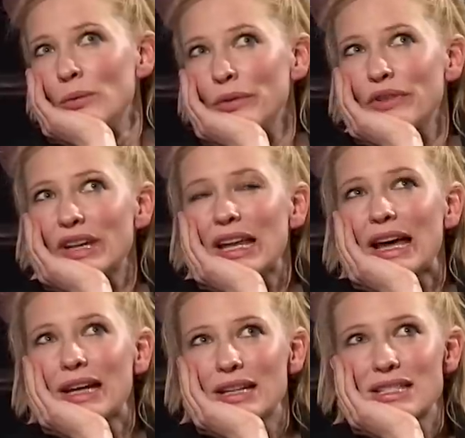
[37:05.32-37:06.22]
Well, Stella
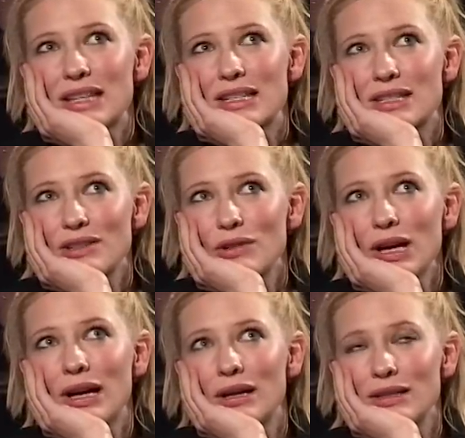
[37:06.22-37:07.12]
Adler says that you
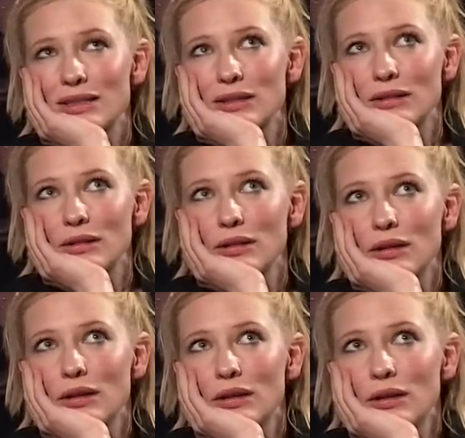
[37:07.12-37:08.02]
can't
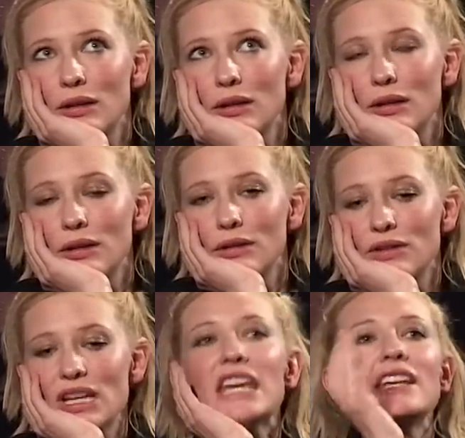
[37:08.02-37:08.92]

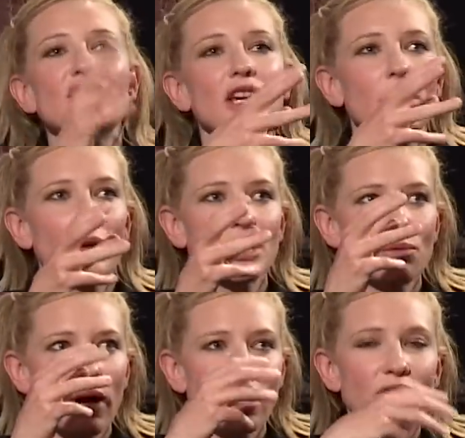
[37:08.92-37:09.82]
teach anyone
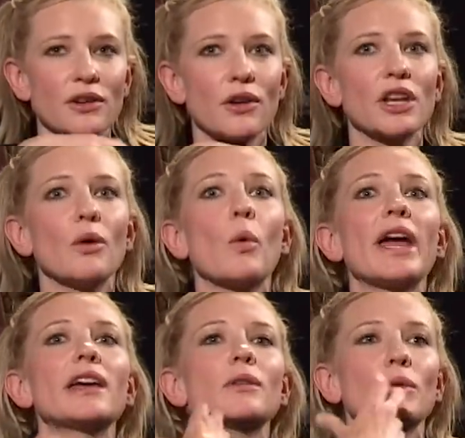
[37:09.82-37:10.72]
to act. You can only
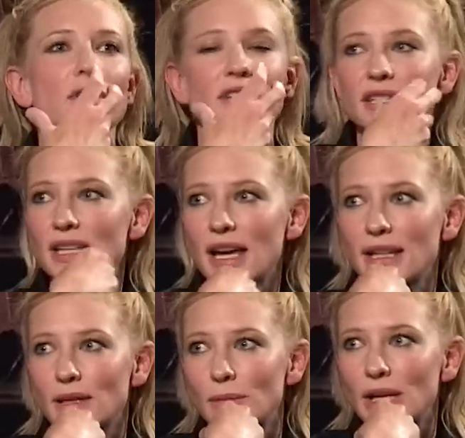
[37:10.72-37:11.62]
awaken what's
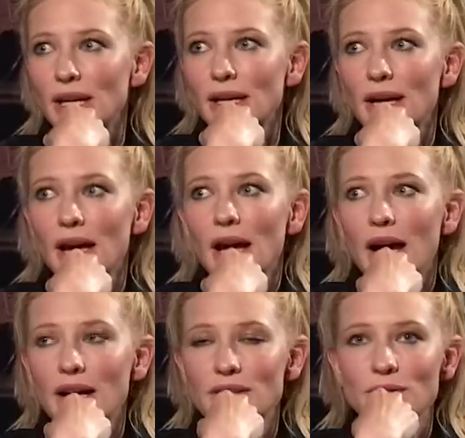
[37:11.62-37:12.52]
inside them. And I,
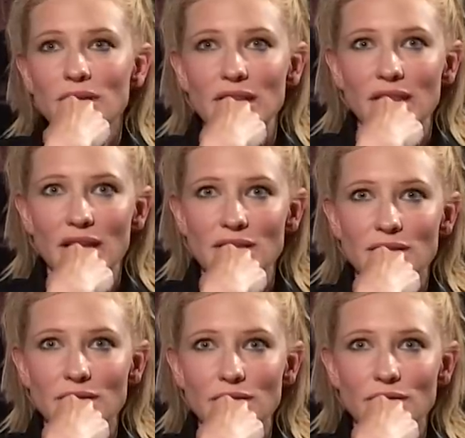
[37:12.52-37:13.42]
I do think that
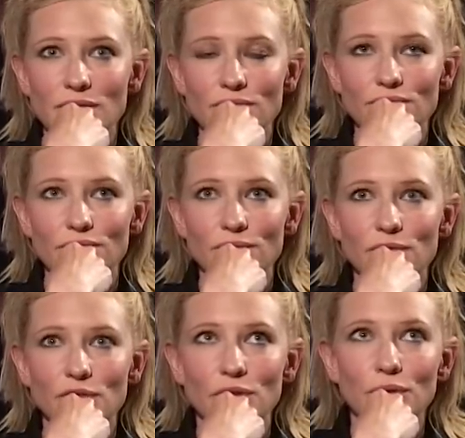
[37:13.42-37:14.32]
that's
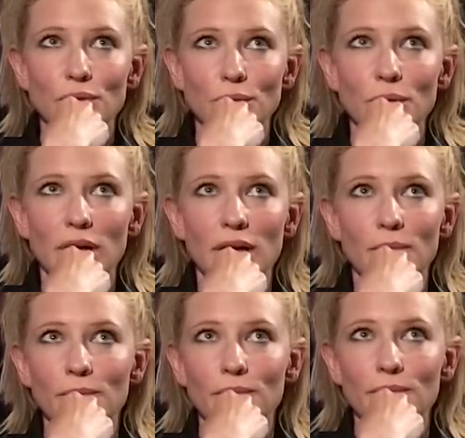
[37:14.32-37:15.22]
true.
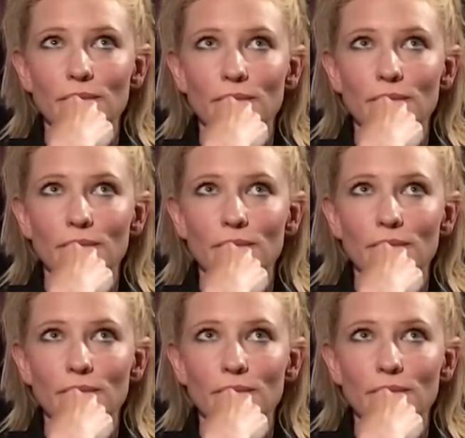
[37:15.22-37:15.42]
Um,